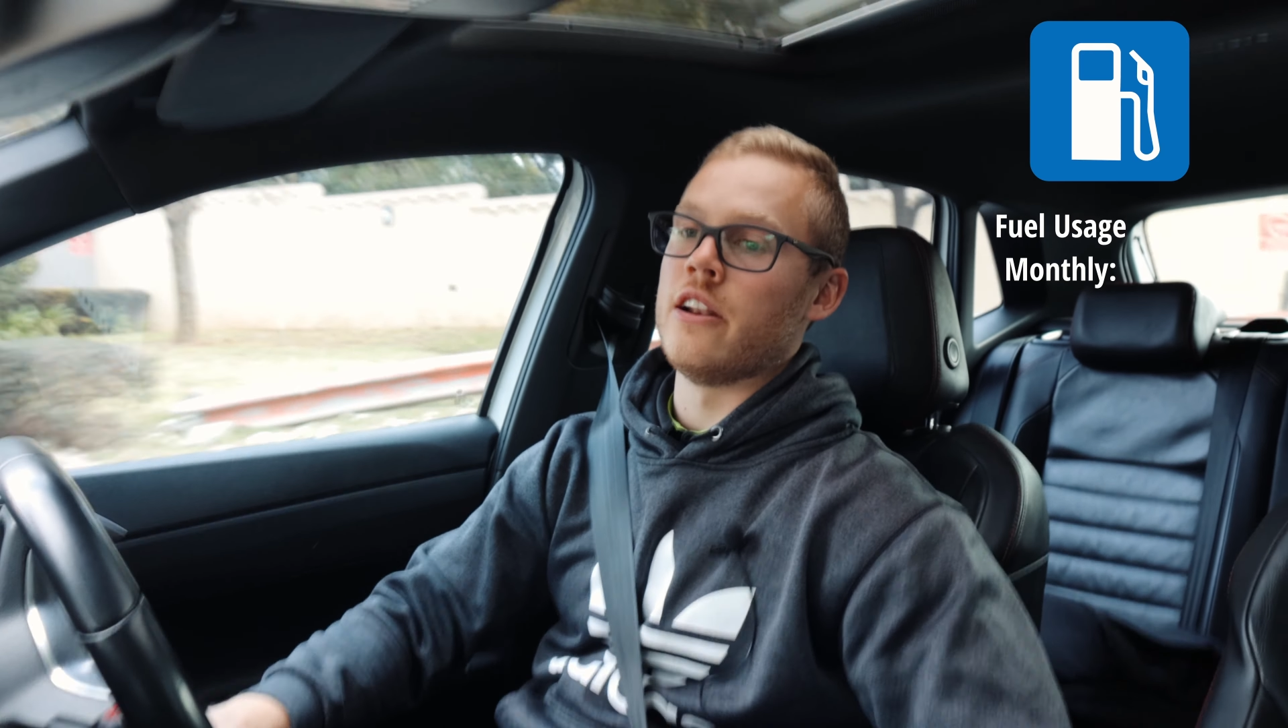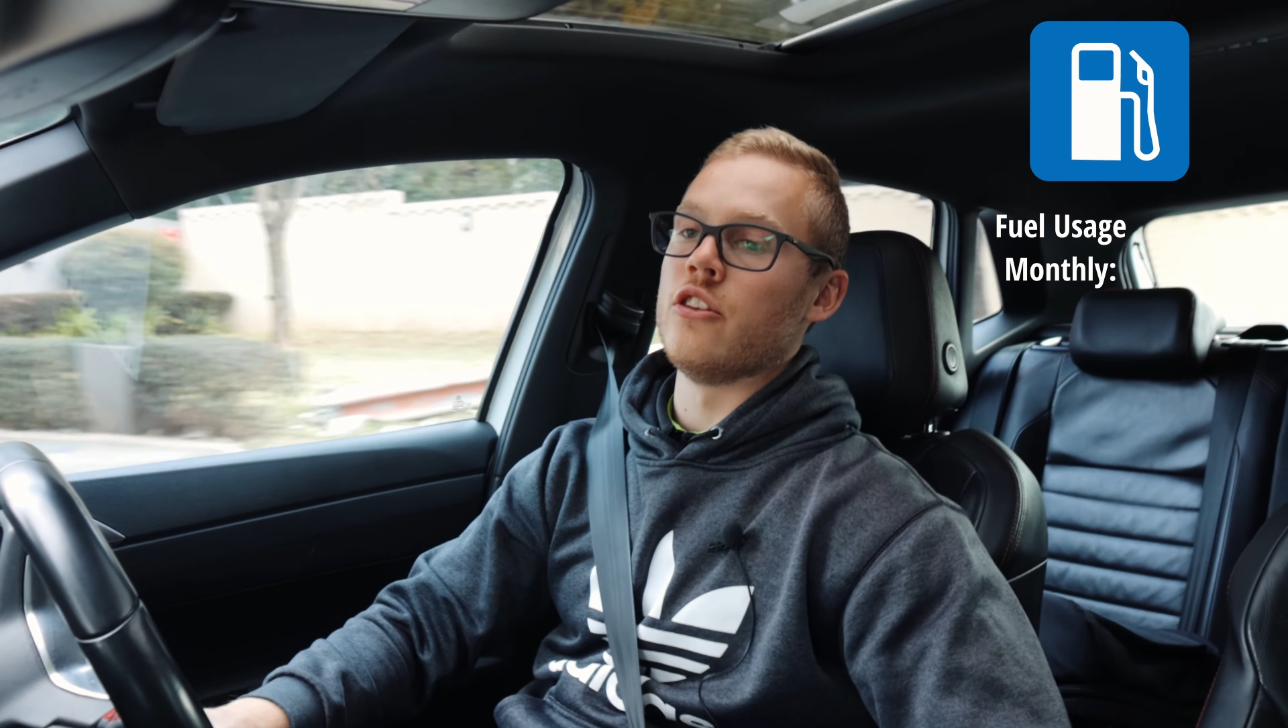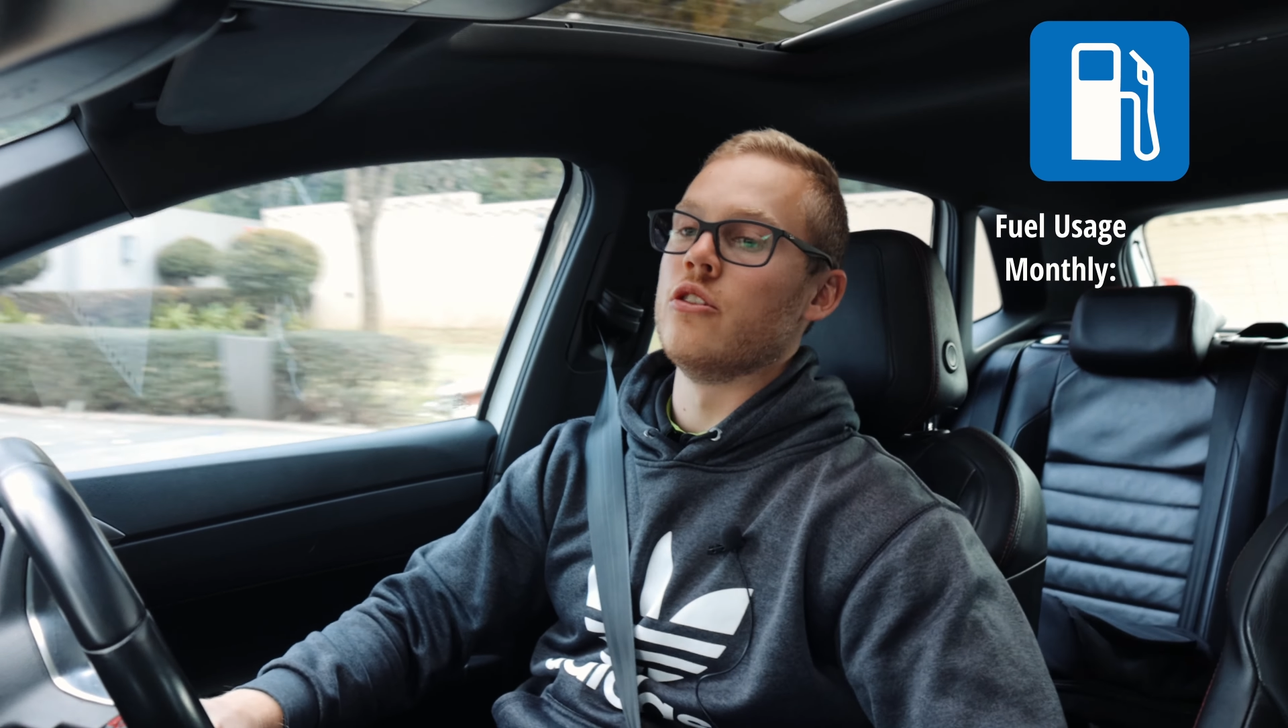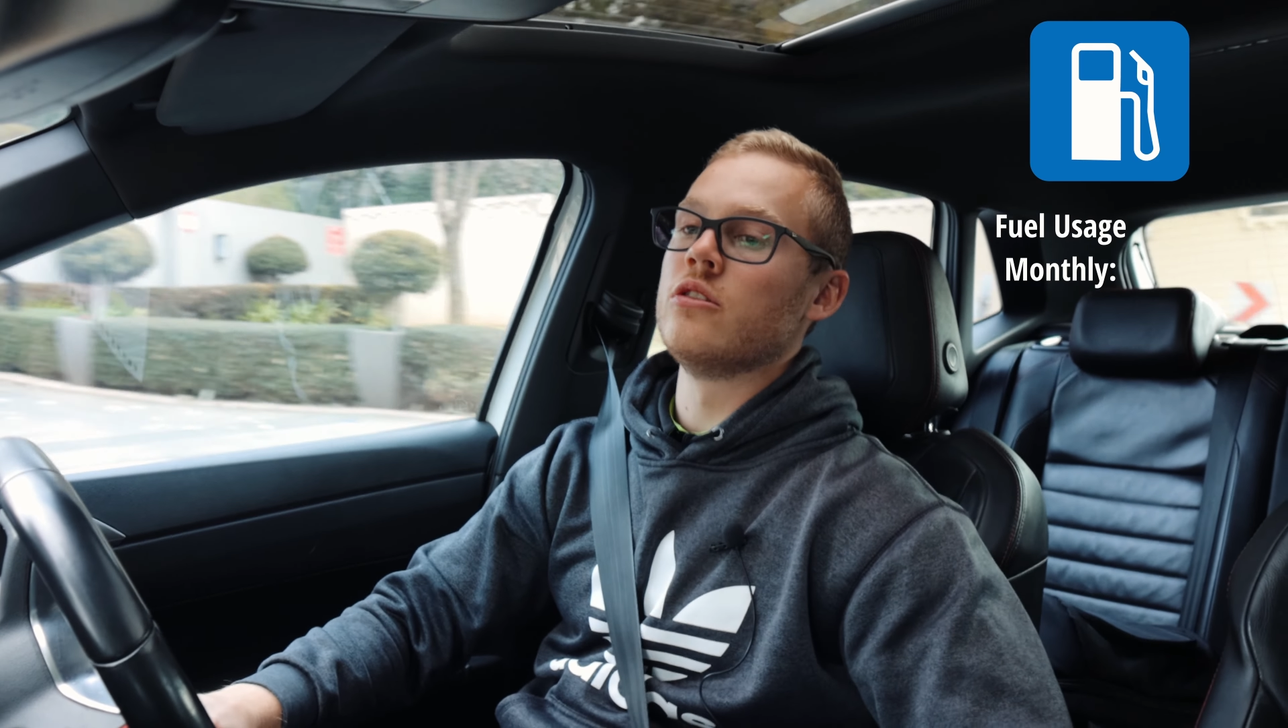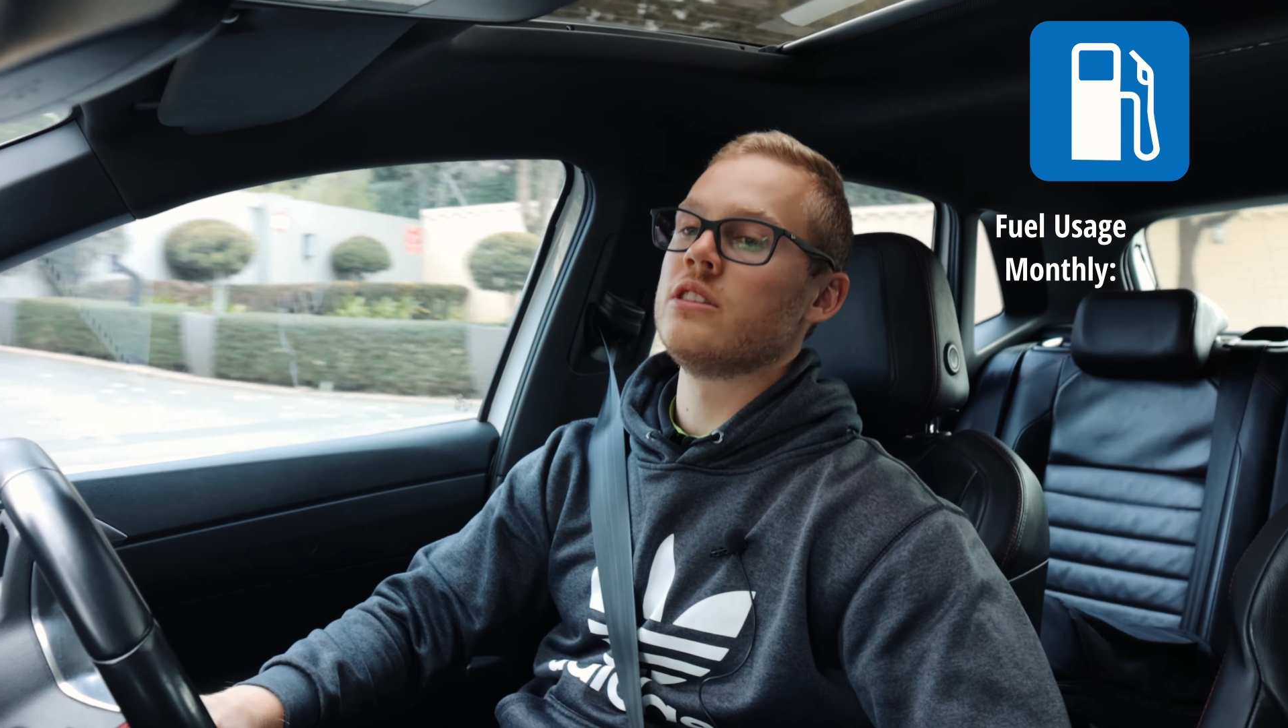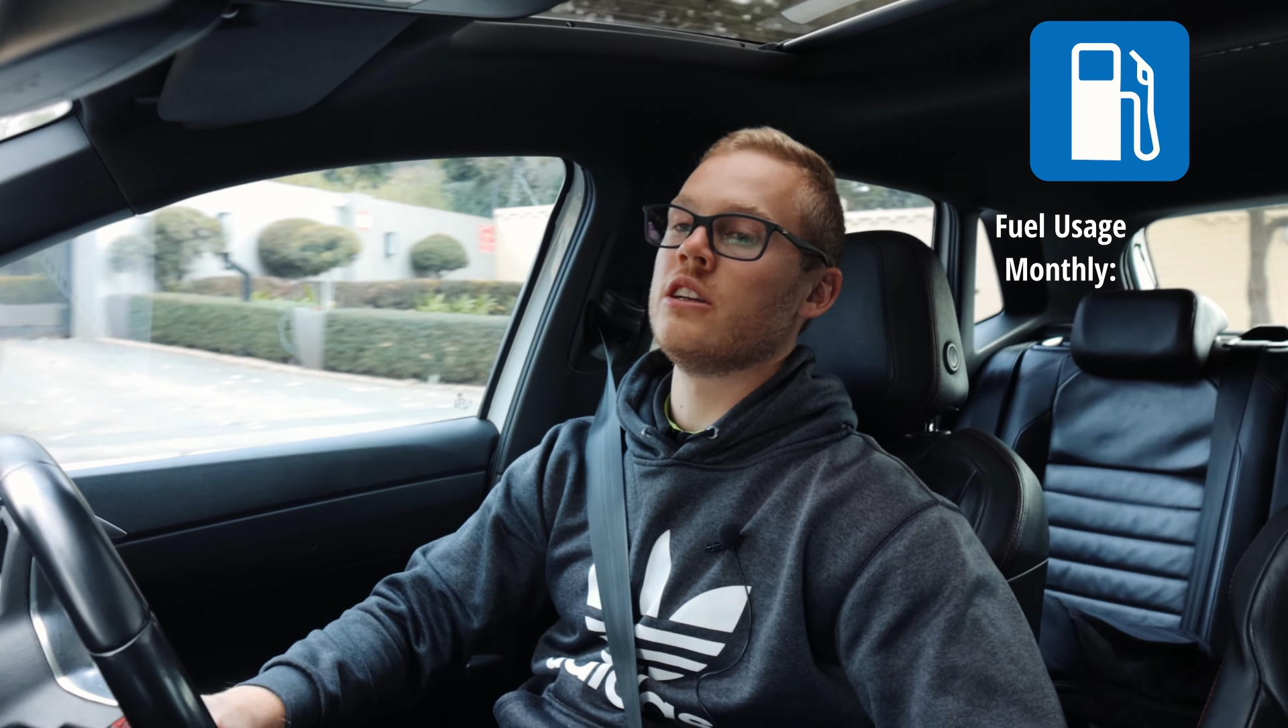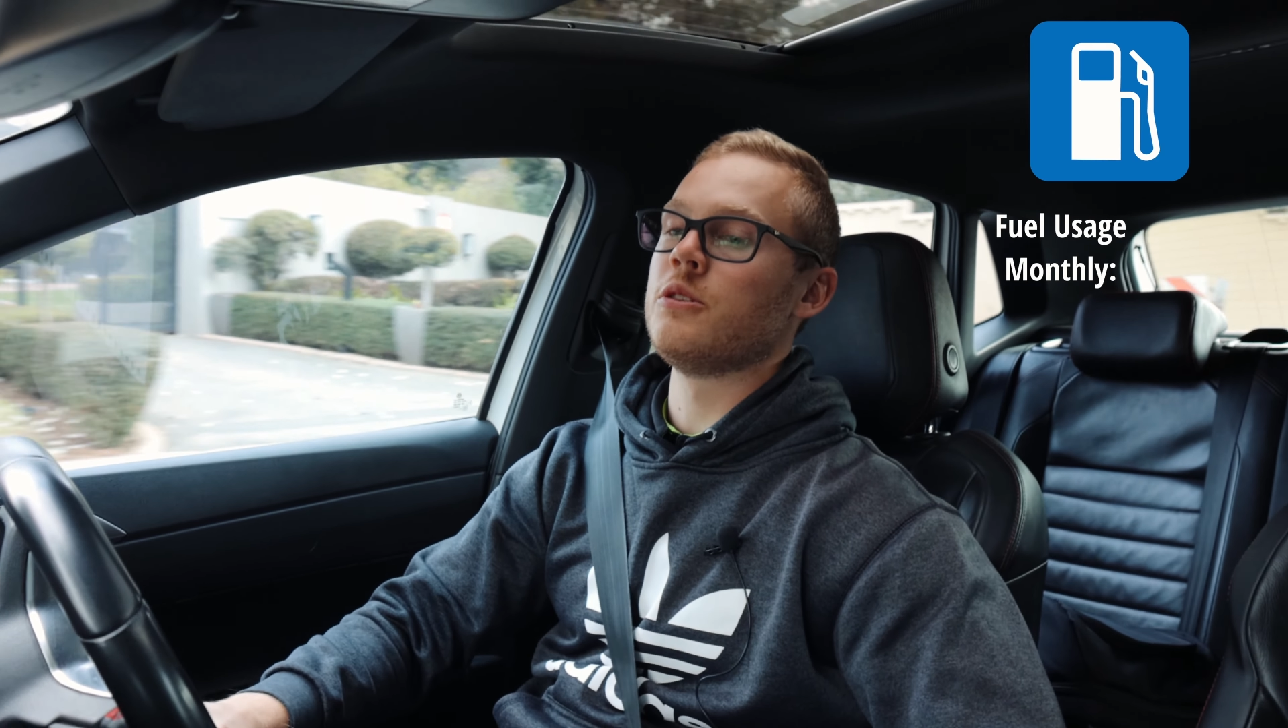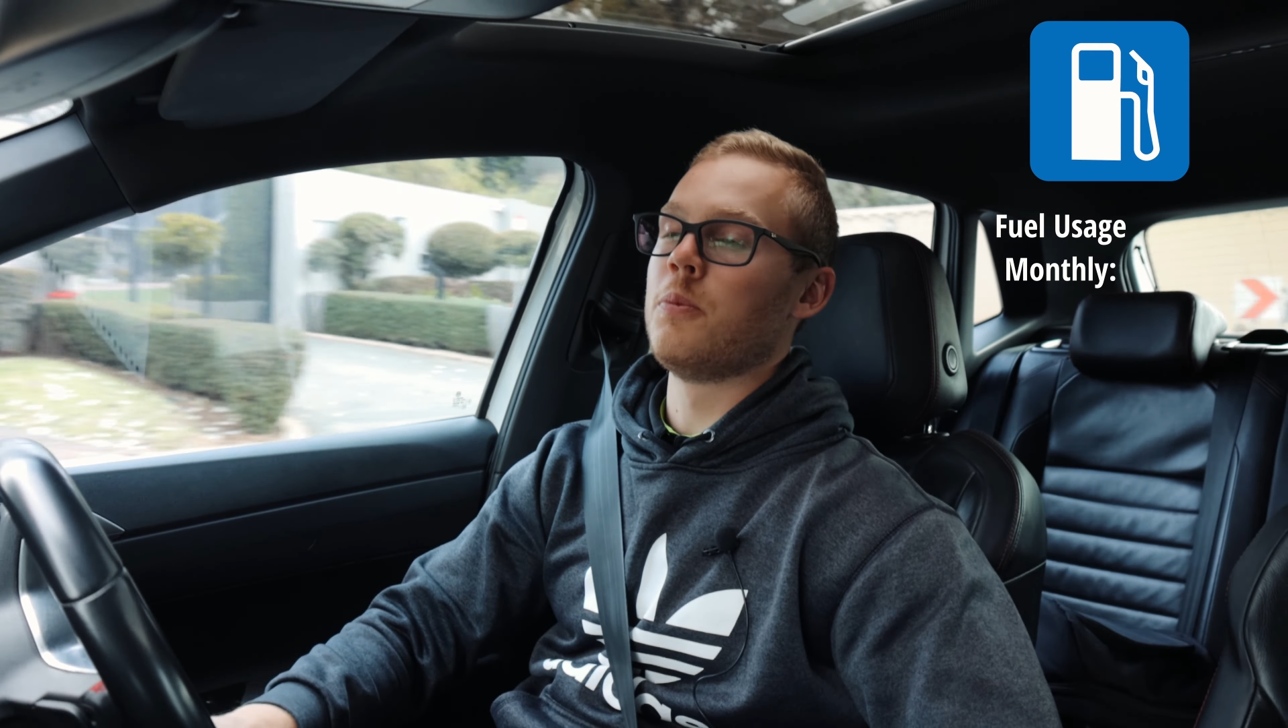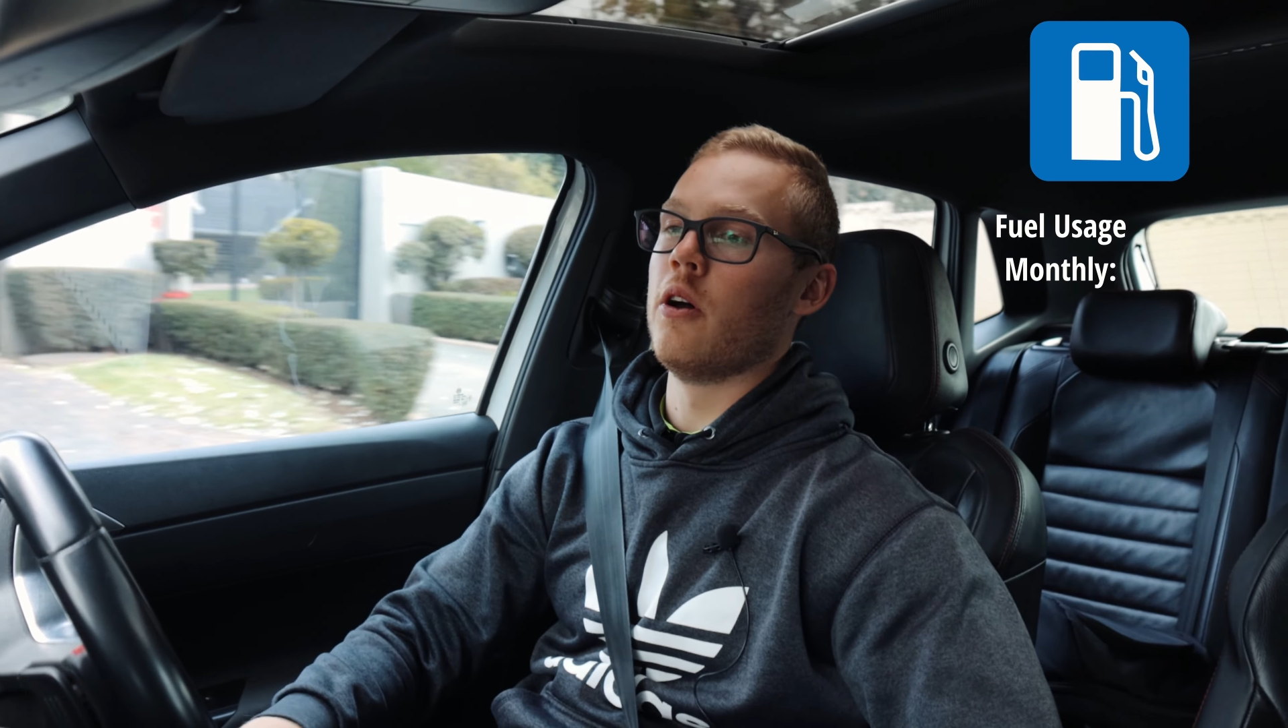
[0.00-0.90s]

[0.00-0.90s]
and usage